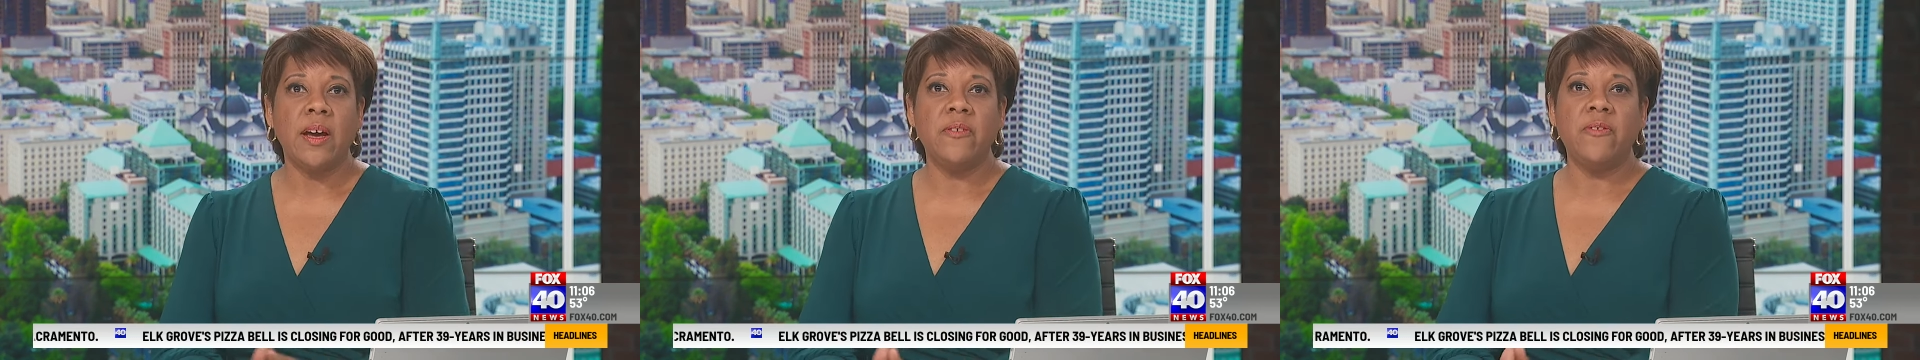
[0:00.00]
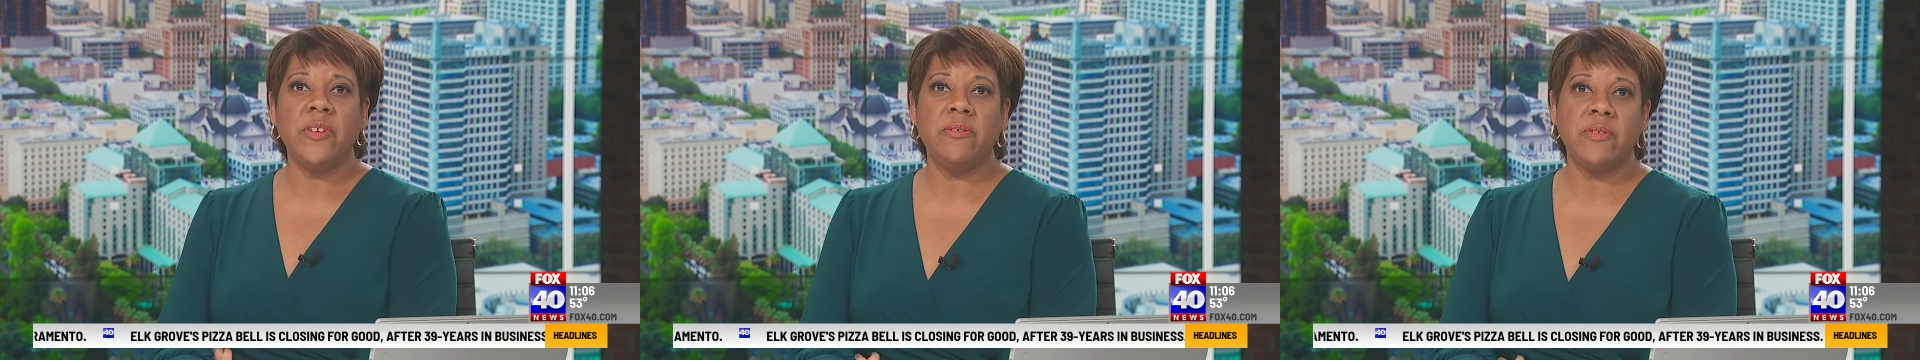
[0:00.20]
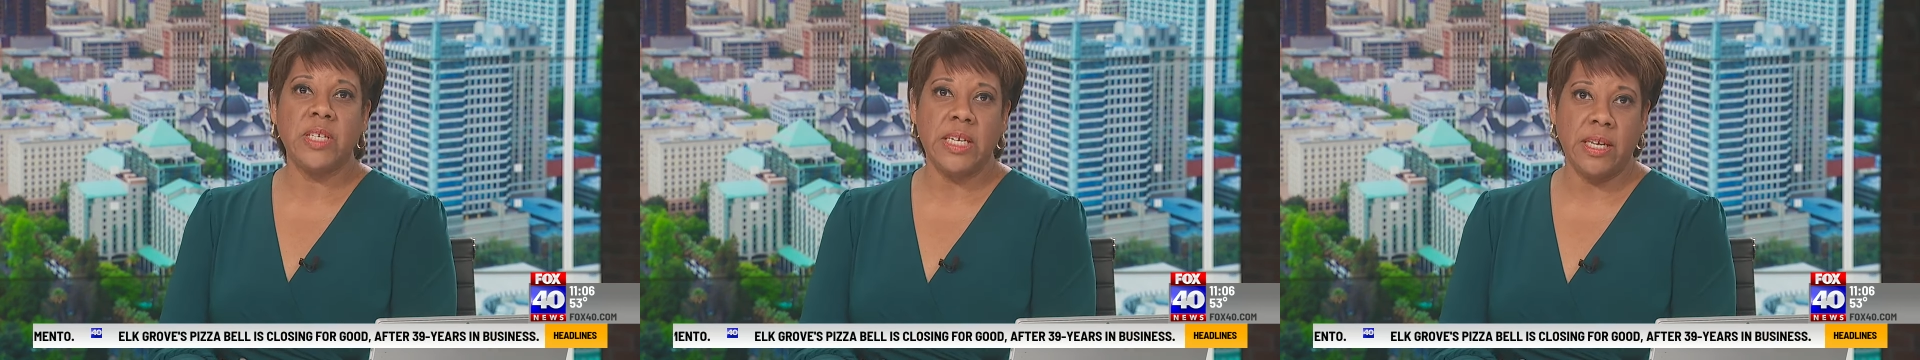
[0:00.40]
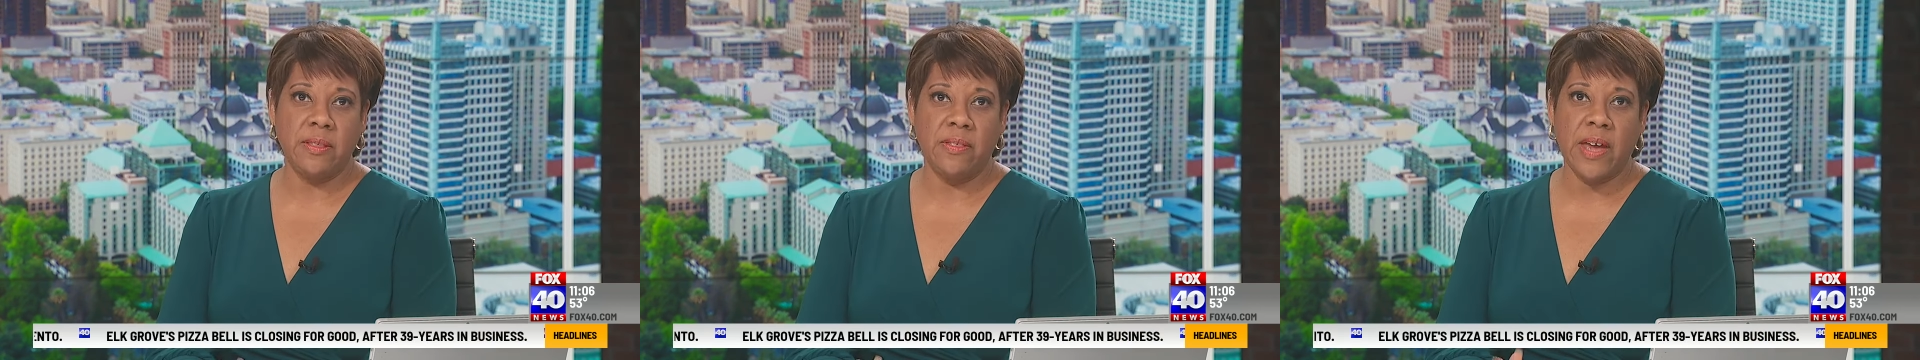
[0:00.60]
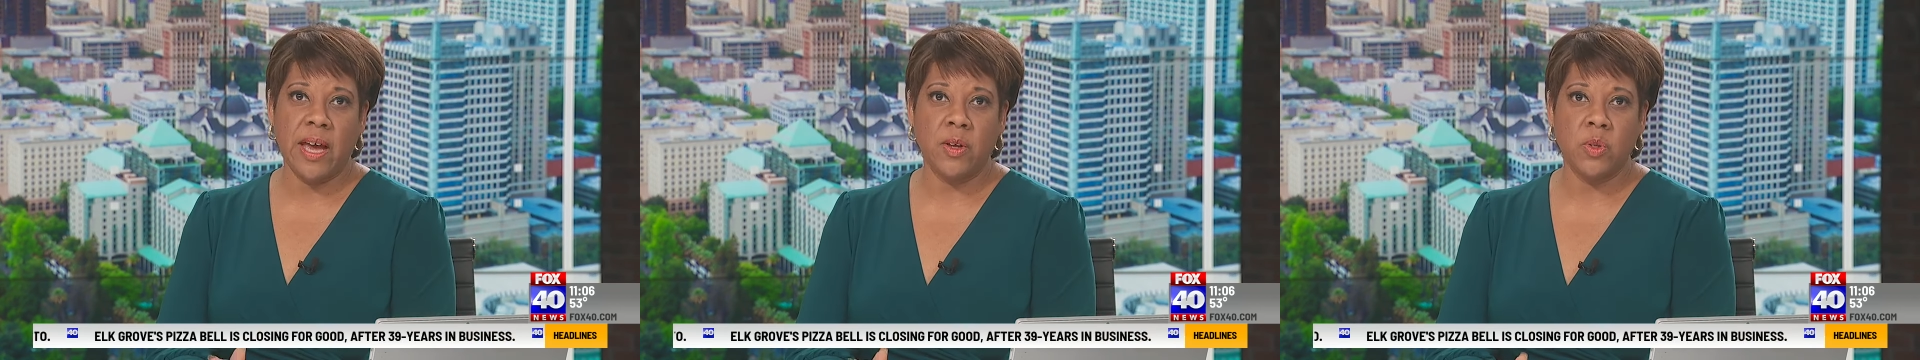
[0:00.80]
of
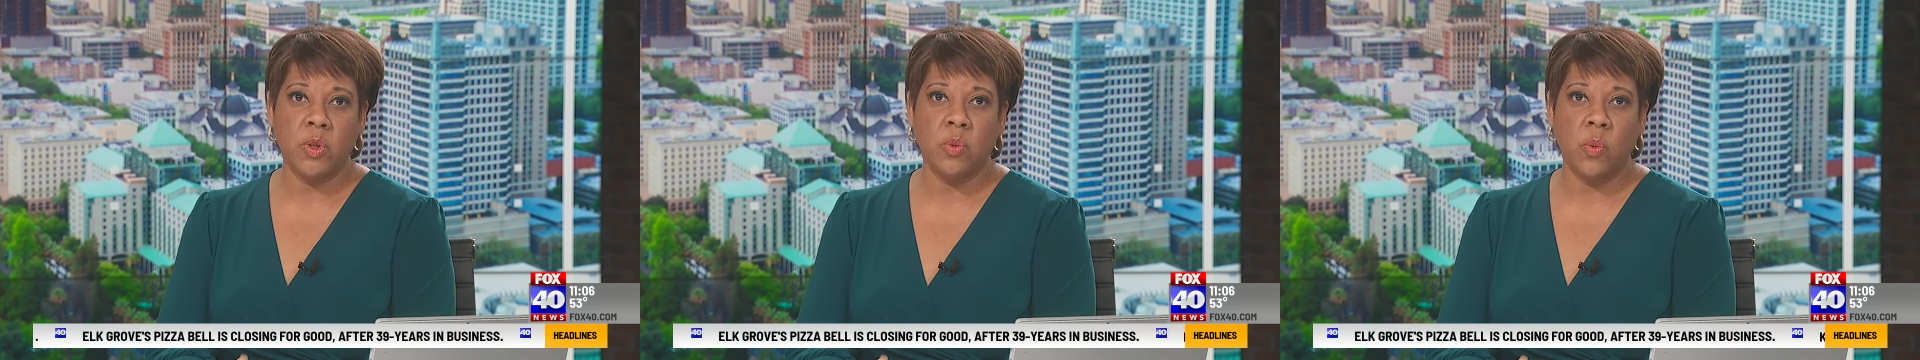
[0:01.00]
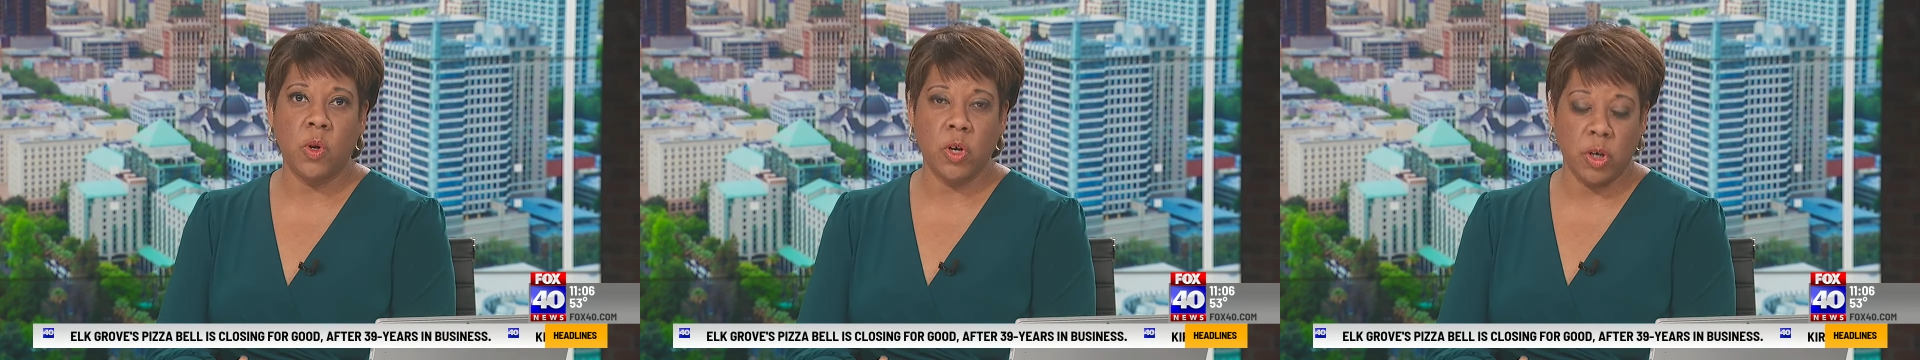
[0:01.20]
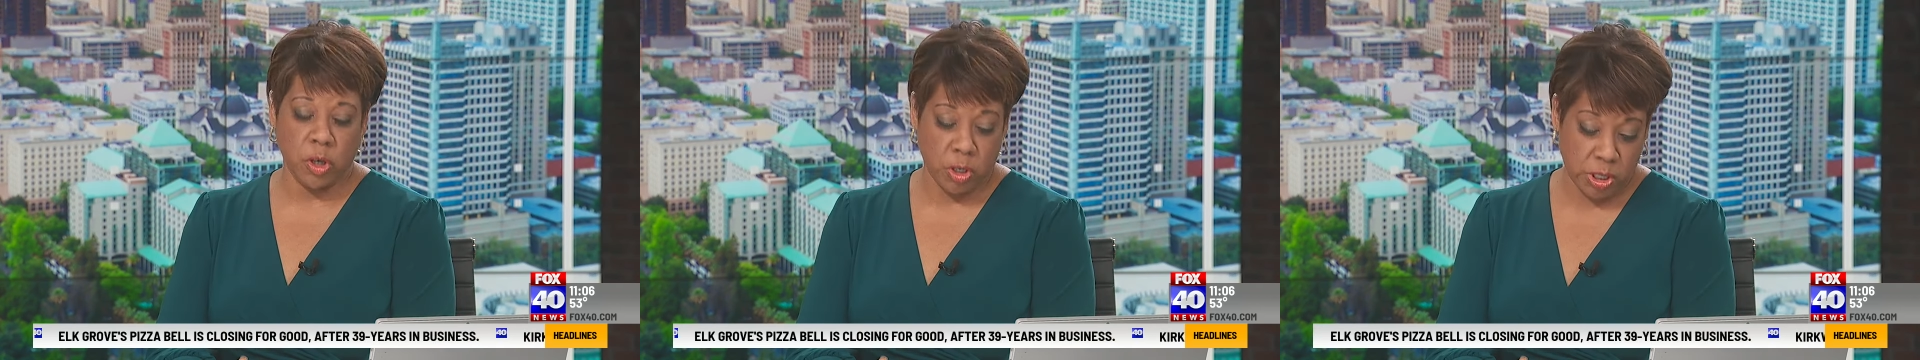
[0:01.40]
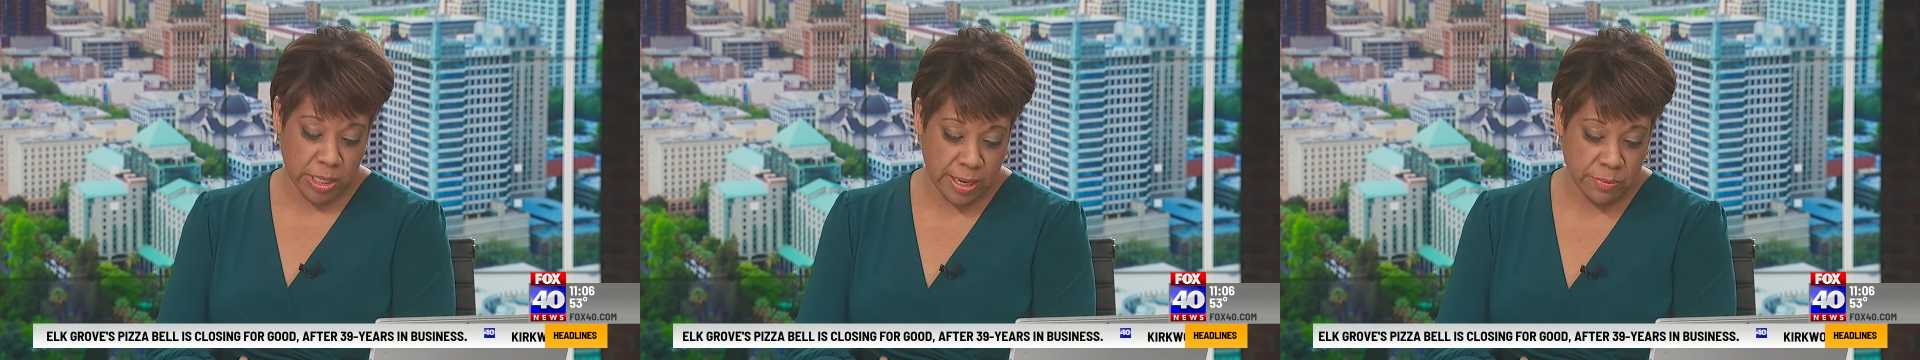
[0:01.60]
15,000 workers.